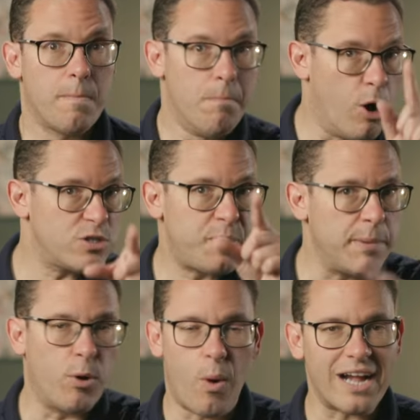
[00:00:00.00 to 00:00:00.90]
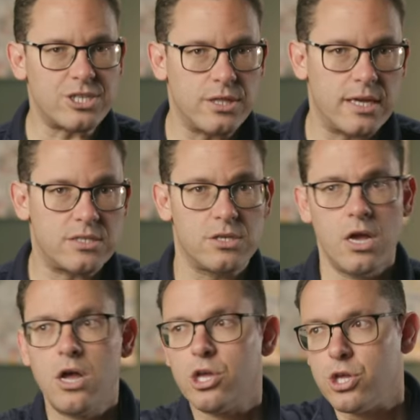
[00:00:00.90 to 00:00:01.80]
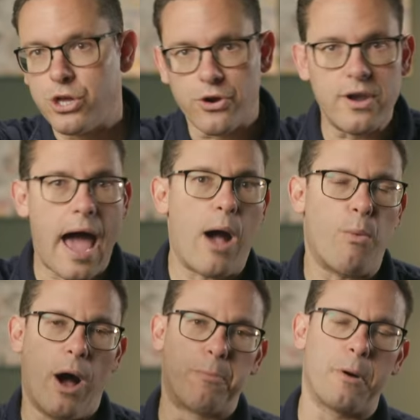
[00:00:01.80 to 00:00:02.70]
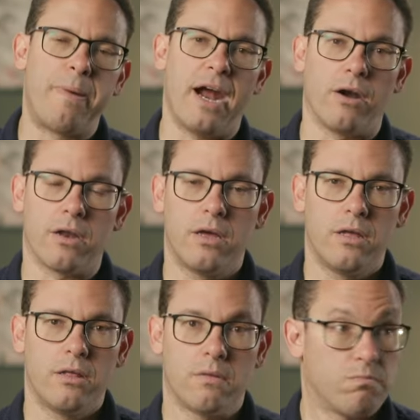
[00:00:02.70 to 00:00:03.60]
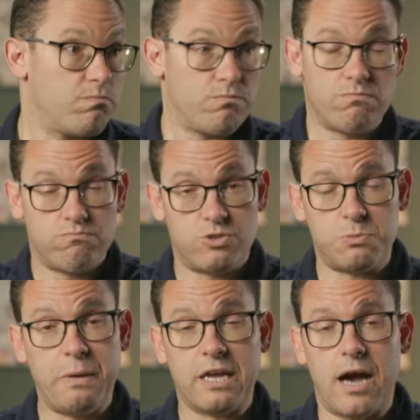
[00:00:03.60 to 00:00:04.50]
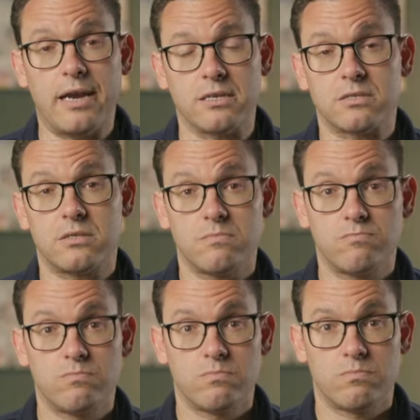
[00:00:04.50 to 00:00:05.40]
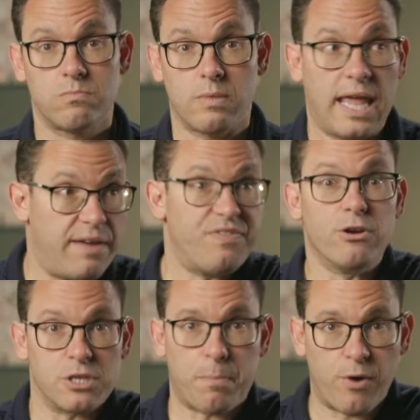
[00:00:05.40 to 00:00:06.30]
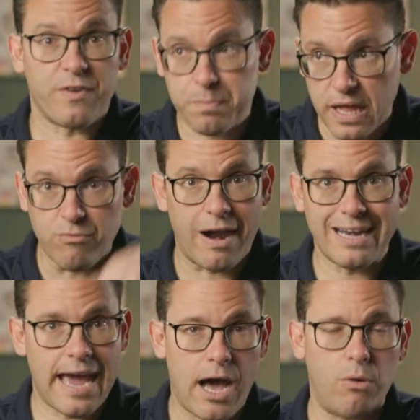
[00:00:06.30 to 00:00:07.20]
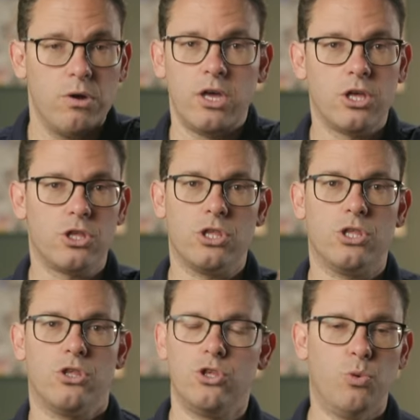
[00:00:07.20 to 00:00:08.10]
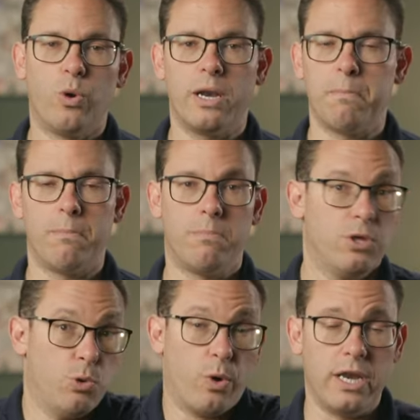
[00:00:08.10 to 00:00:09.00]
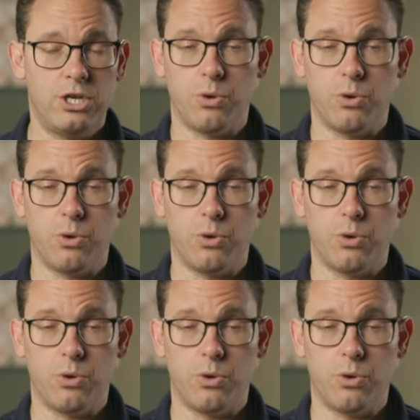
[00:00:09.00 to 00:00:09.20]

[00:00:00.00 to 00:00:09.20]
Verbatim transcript: Most people watching this, you're not well prepared. Just being honest. If there's a perfect play right now, you wouldn't